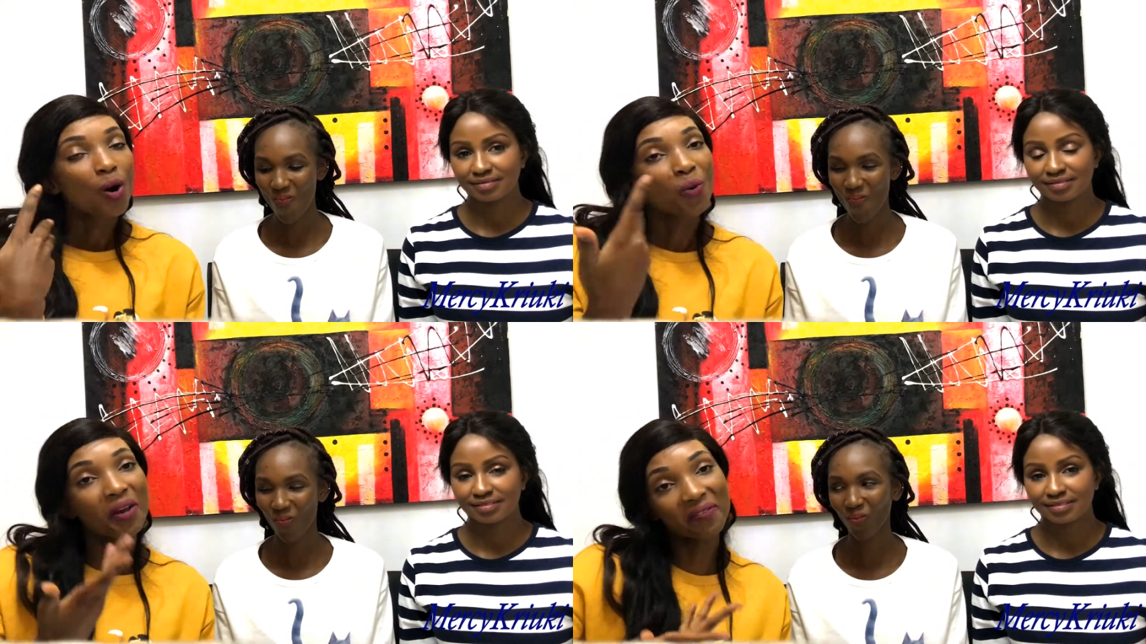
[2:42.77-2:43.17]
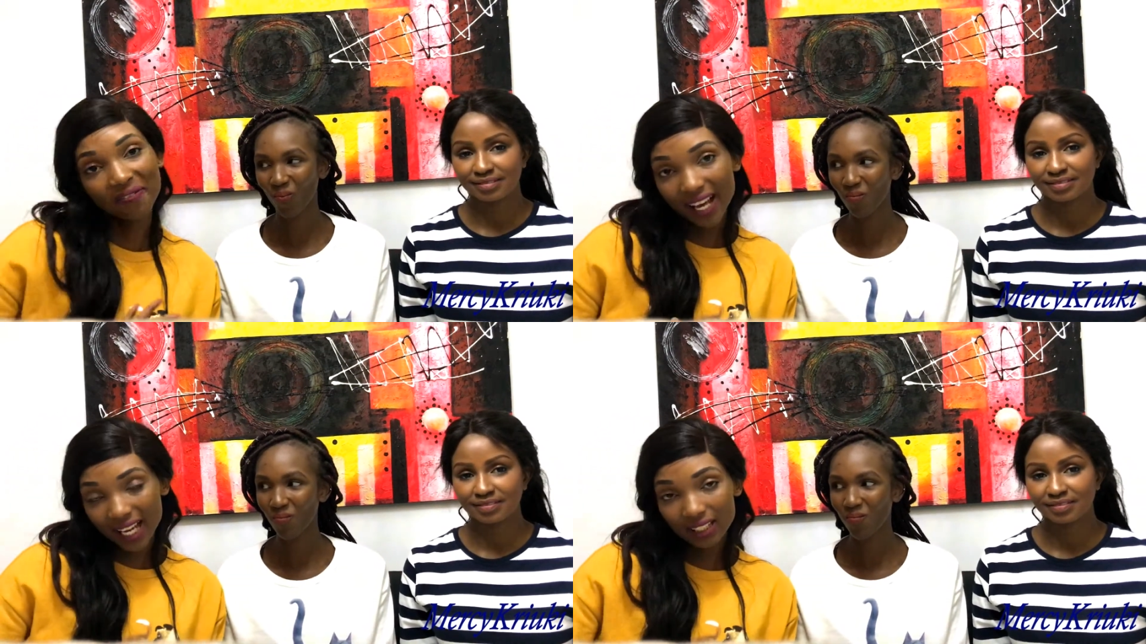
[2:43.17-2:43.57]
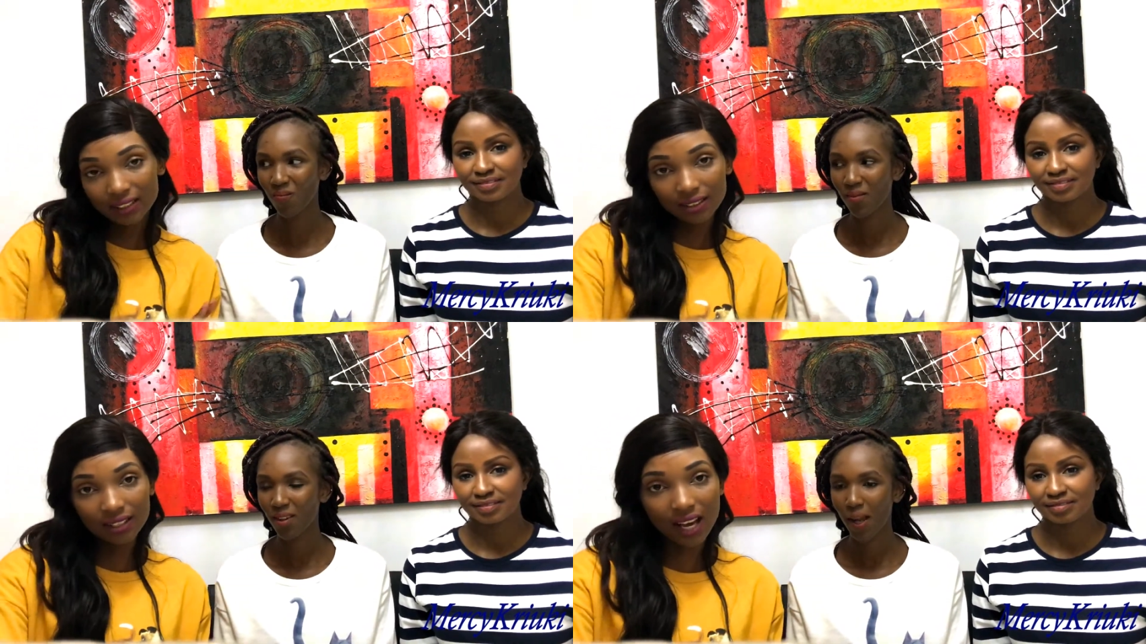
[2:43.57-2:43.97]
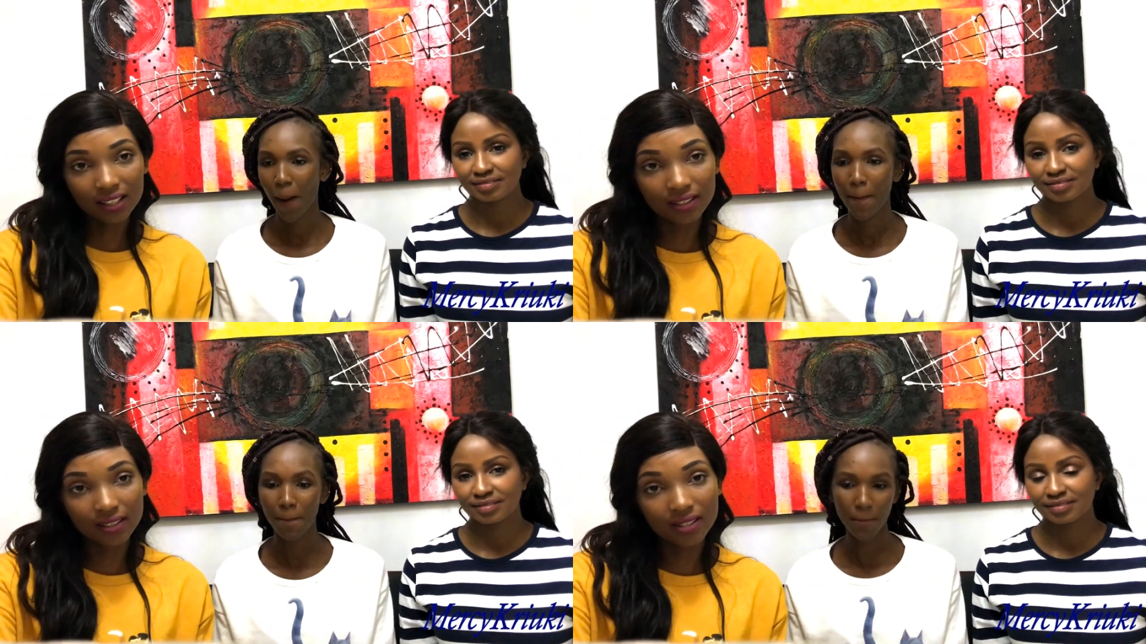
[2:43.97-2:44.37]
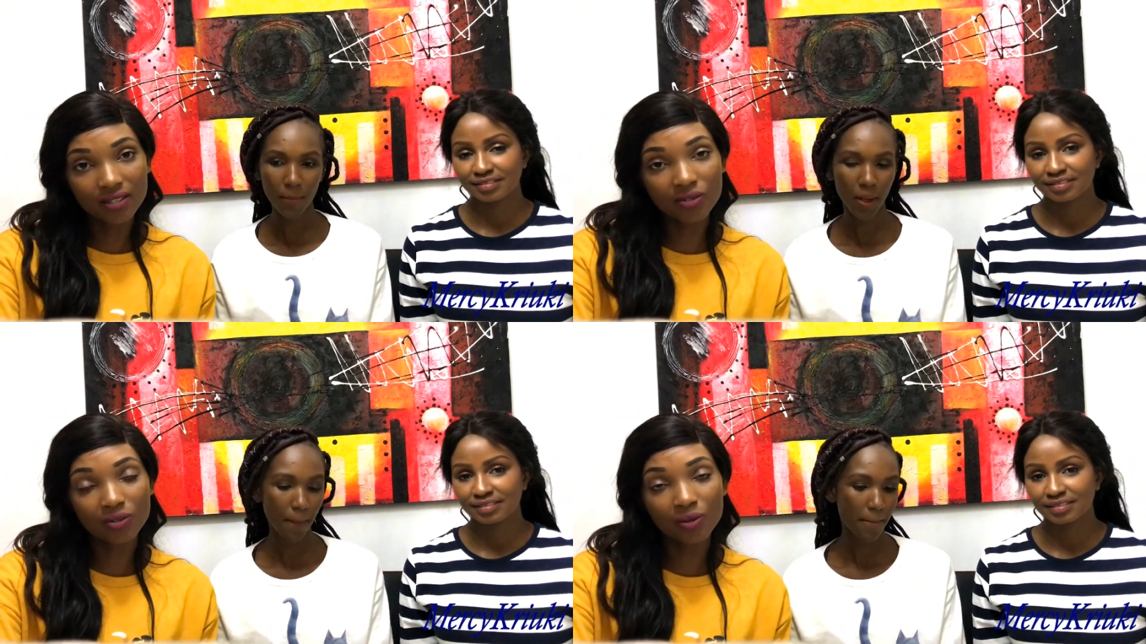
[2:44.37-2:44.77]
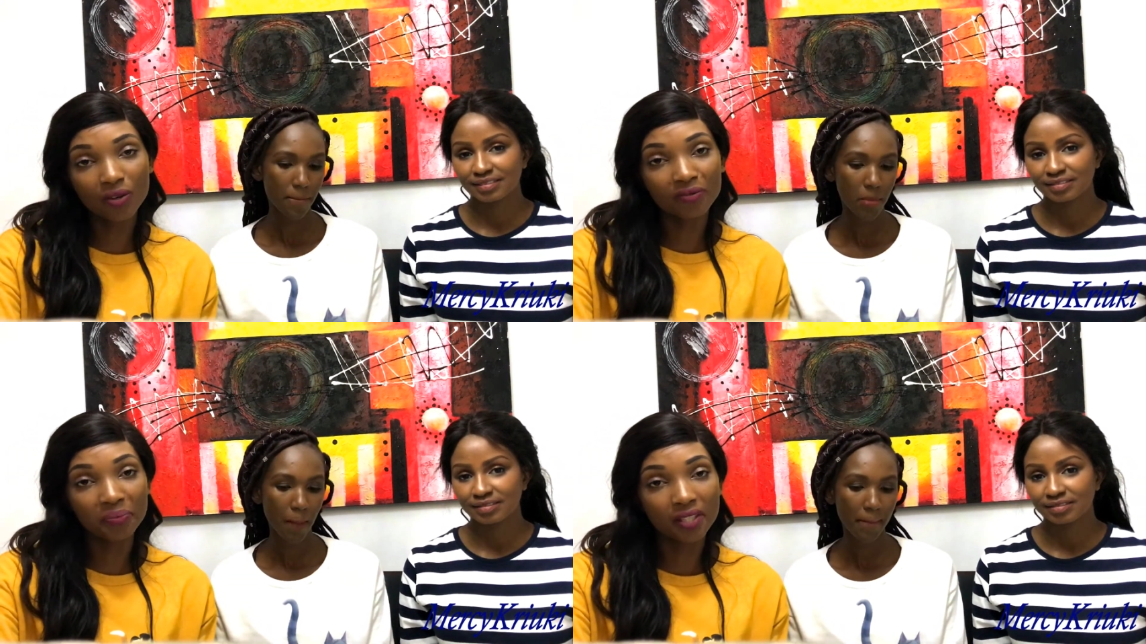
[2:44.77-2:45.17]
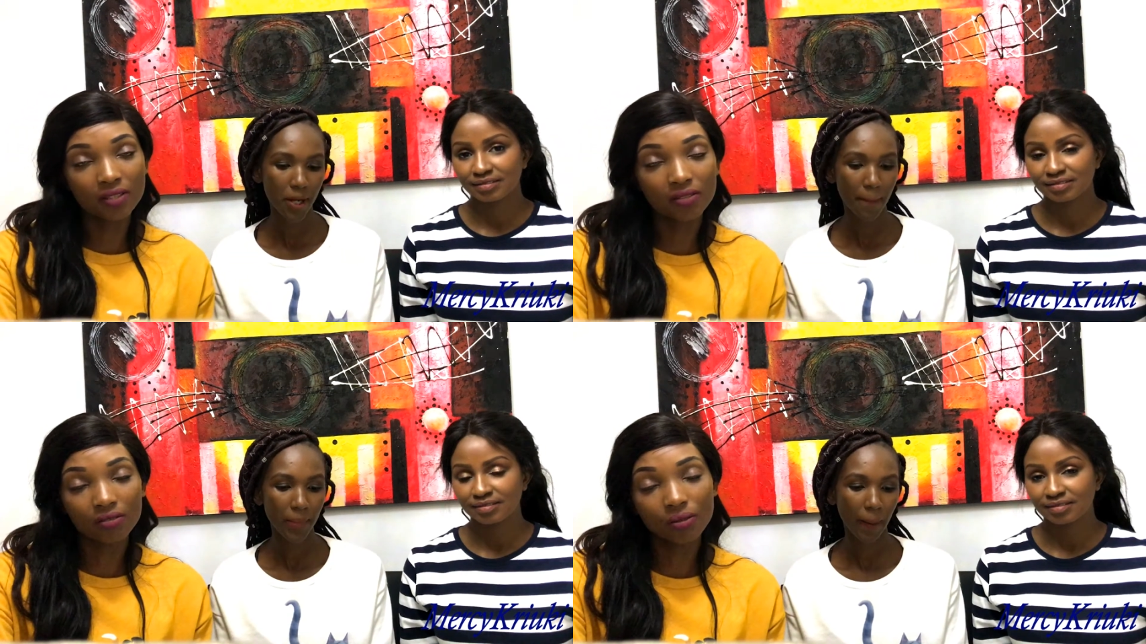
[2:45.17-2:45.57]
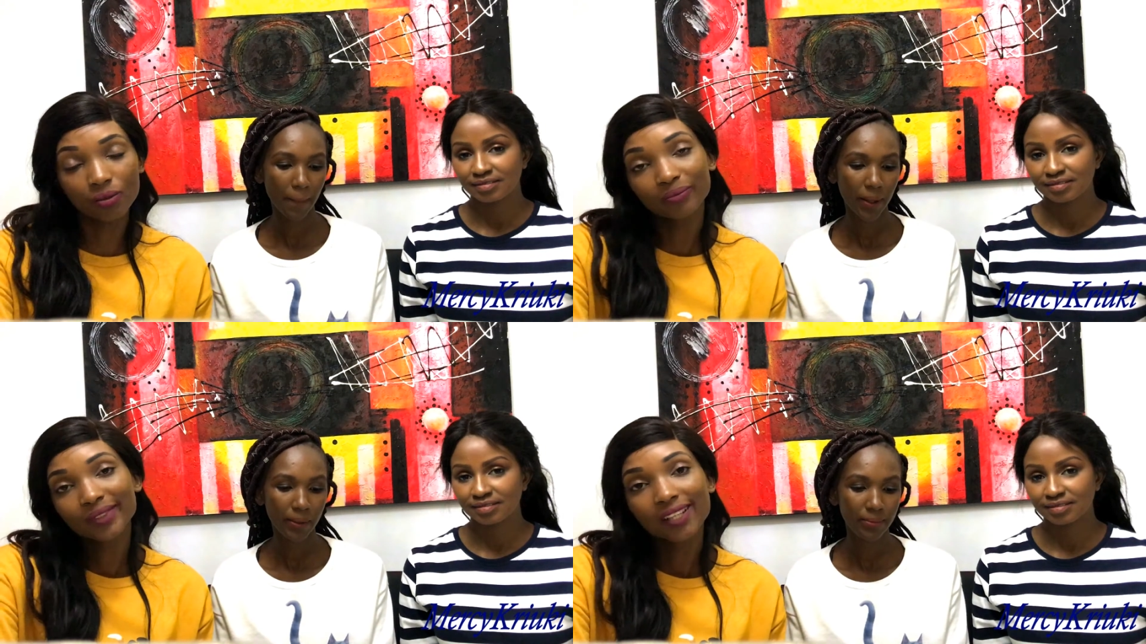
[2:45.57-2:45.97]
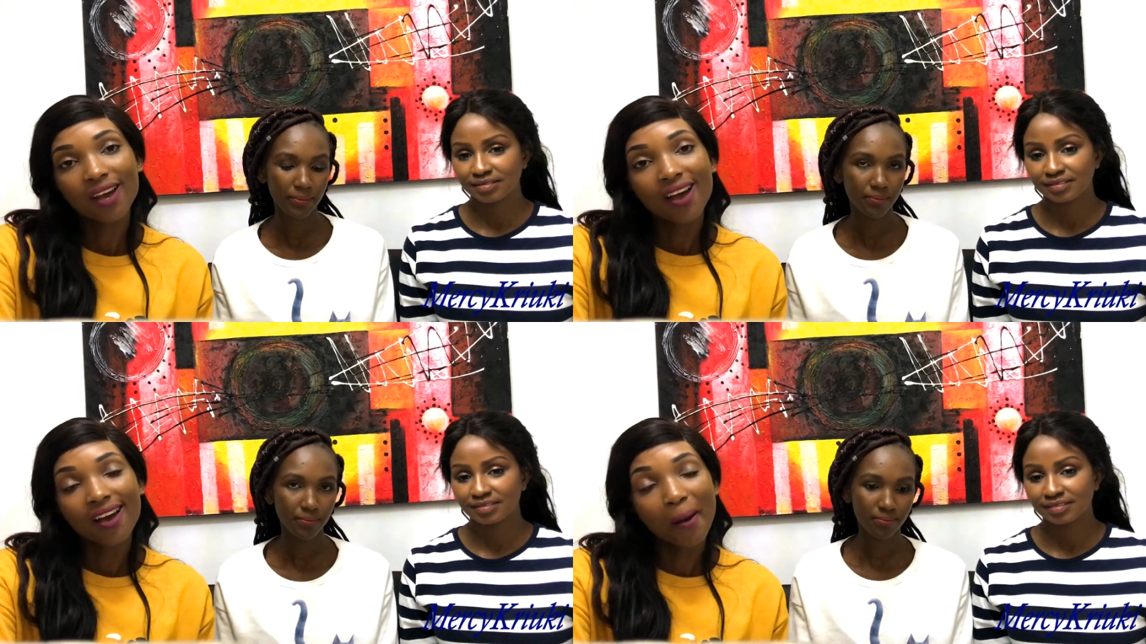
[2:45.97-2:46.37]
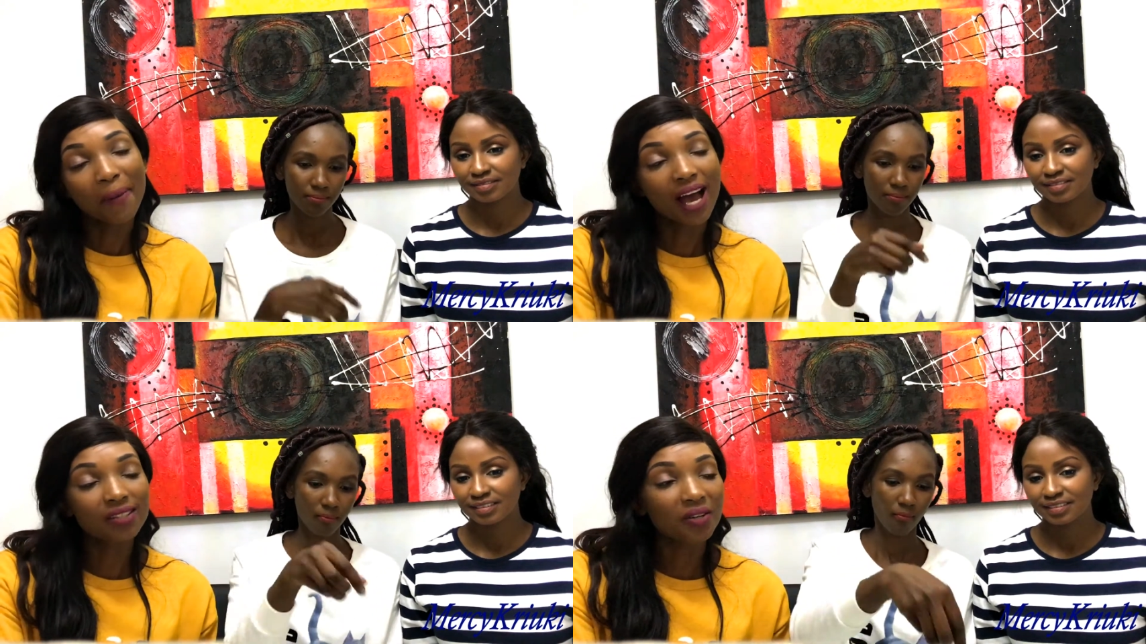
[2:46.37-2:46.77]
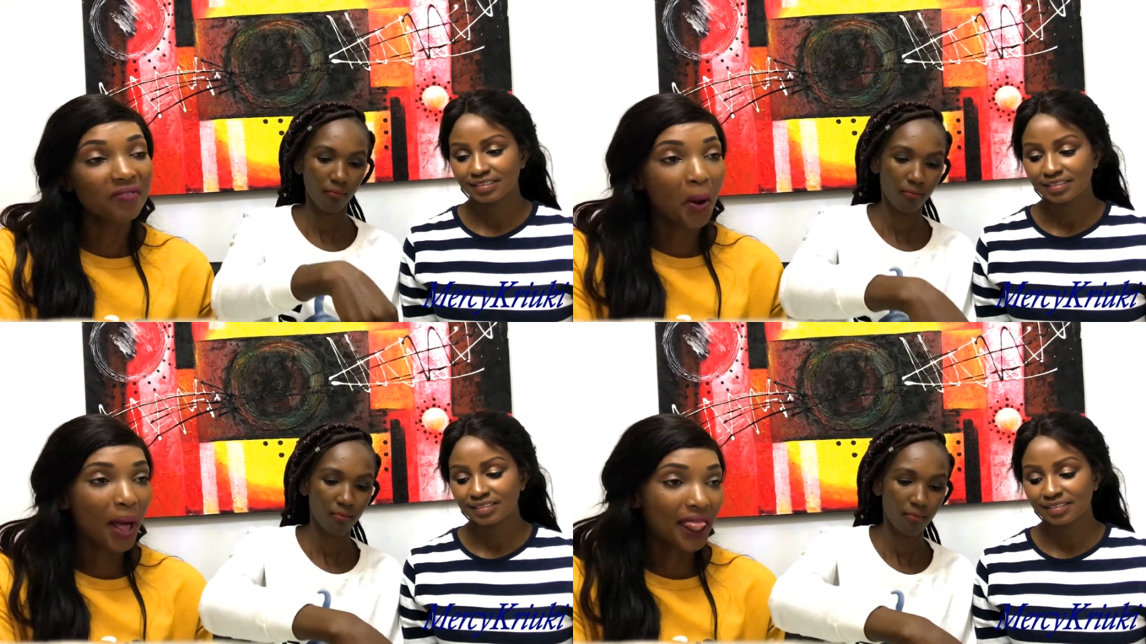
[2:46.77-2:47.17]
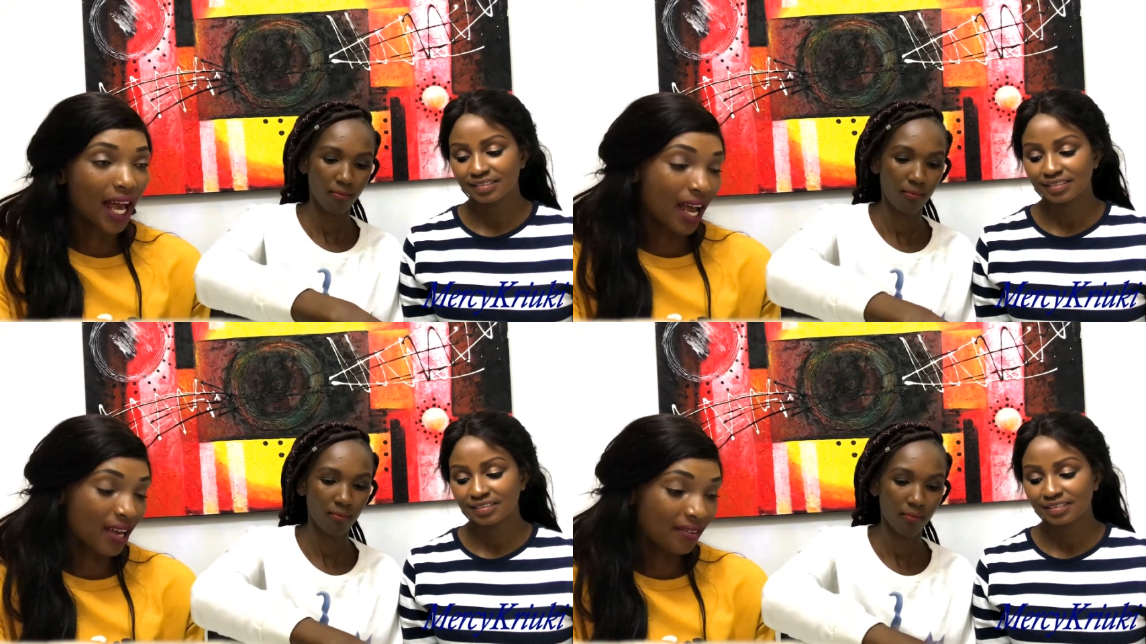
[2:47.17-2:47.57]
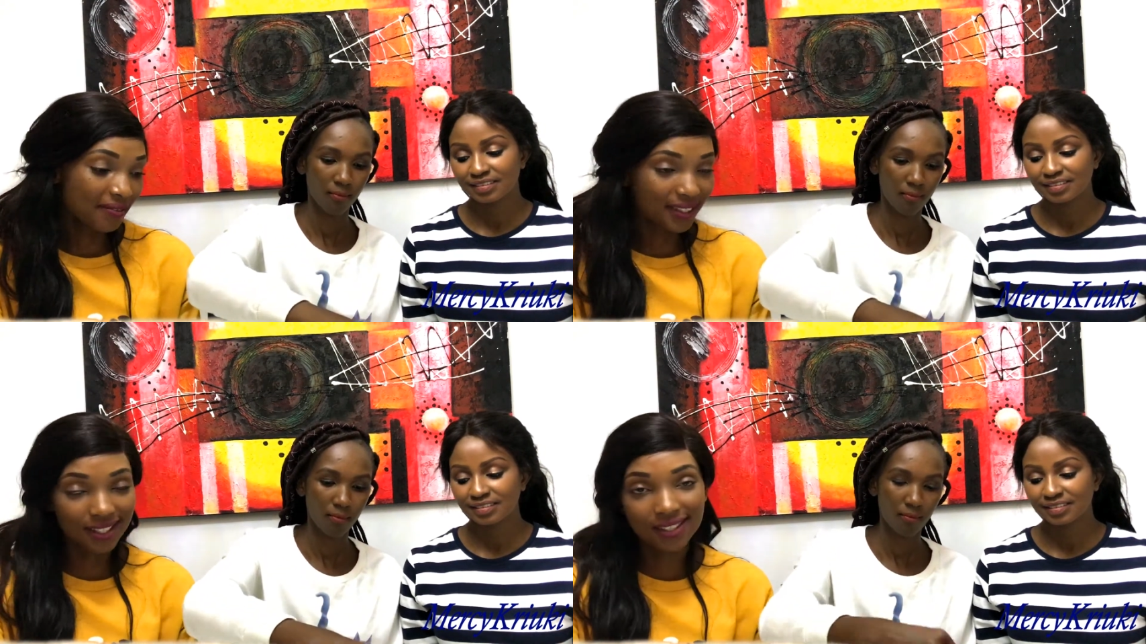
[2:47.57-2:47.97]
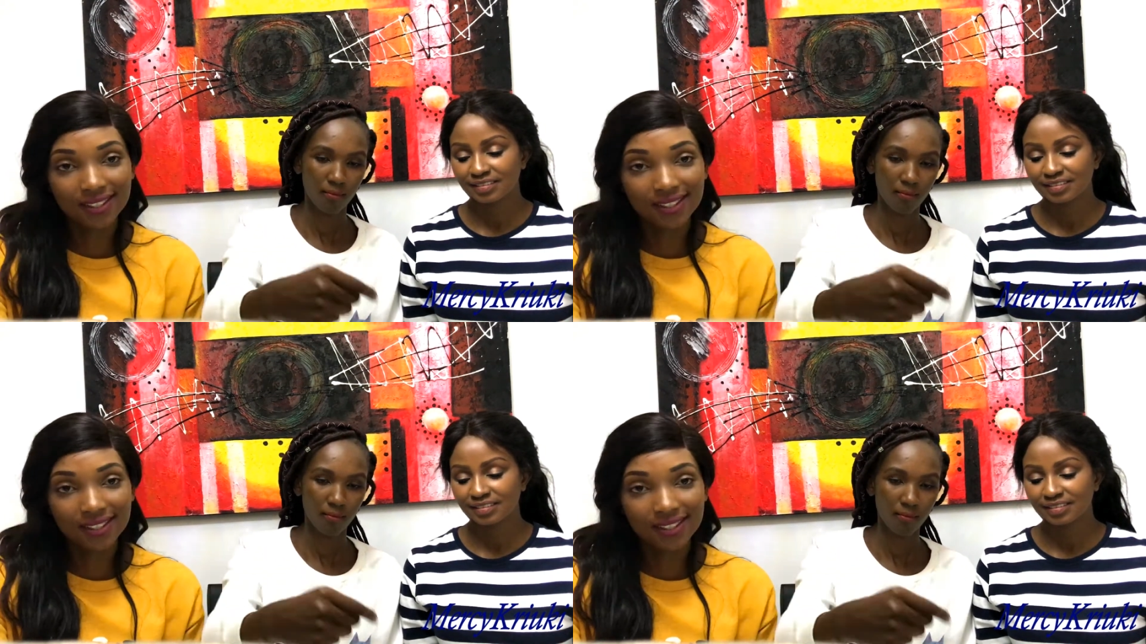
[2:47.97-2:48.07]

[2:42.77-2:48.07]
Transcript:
Speaker 1: We felt that since you've been, you know, part of our lives.